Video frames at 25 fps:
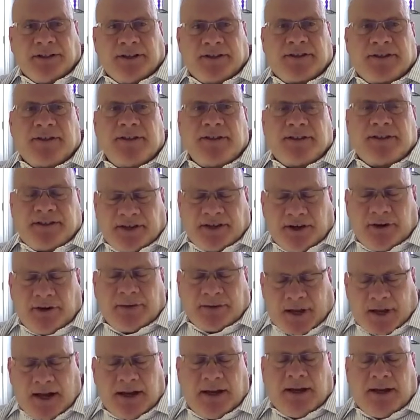A sincere
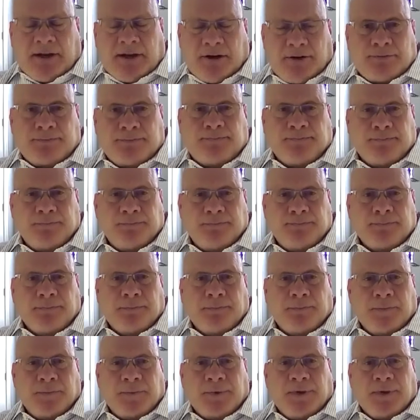thank you.
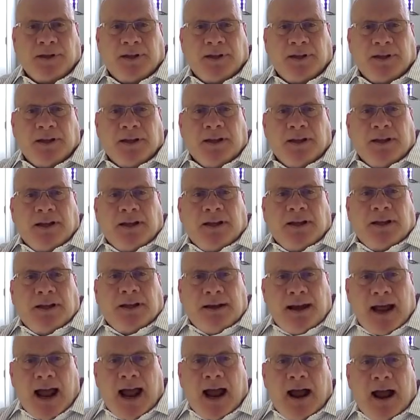
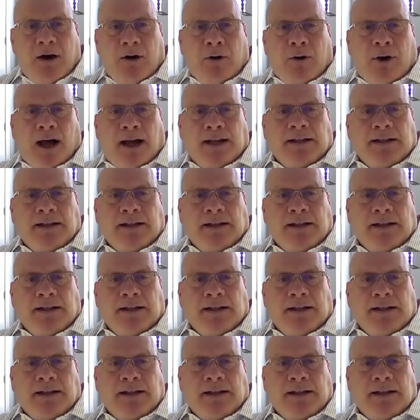Now,